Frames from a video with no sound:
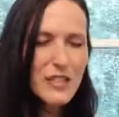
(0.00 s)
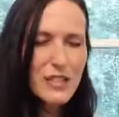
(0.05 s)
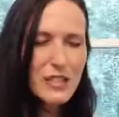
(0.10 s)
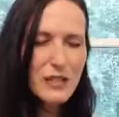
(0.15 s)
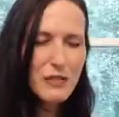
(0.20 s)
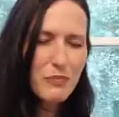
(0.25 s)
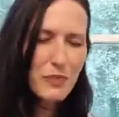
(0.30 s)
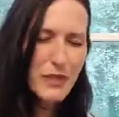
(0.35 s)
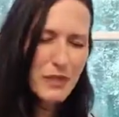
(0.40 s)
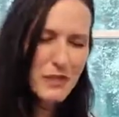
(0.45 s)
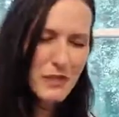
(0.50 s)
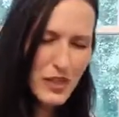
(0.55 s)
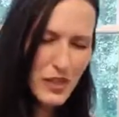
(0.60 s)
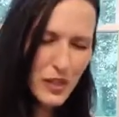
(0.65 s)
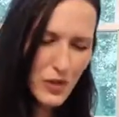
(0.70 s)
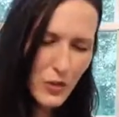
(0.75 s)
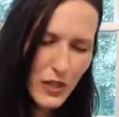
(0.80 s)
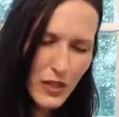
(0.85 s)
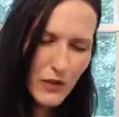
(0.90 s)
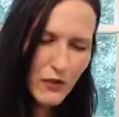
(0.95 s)

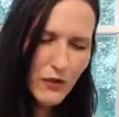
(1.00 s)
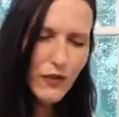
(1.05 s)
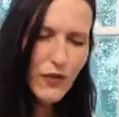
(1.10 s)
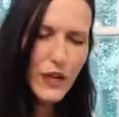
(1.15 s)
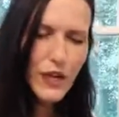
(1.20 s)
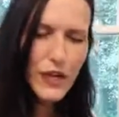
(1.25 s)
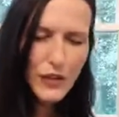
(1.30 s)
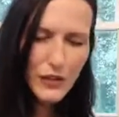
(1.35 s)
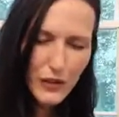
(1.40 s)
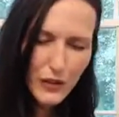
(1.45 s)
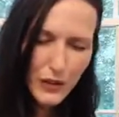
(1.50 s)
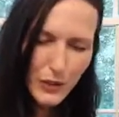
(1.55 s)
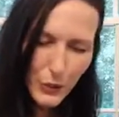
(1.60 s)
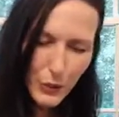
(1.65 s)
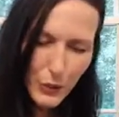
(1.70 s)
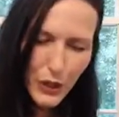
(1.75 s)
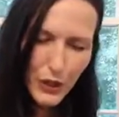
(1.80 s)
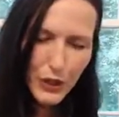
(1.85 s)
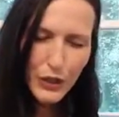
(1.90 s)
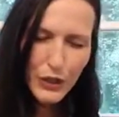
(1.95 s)
spiritually feed on the
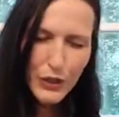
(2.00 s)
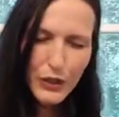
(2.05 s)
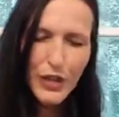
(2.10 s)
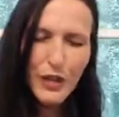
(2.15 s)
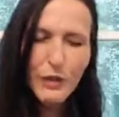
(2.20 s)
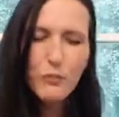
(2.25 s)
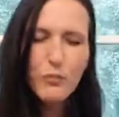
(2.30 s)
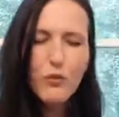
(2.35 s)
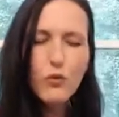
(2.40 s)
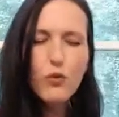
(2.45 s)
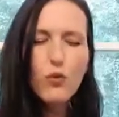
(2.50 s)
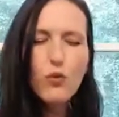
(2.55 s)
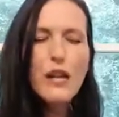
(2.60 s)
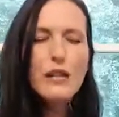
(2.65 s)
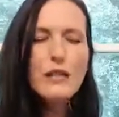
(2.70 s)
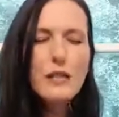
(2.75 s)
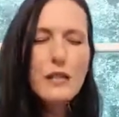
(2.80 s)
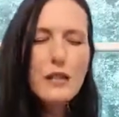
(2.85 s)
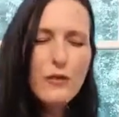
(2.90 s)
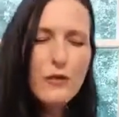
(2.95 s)
word and
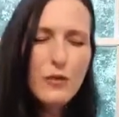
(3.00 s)
press in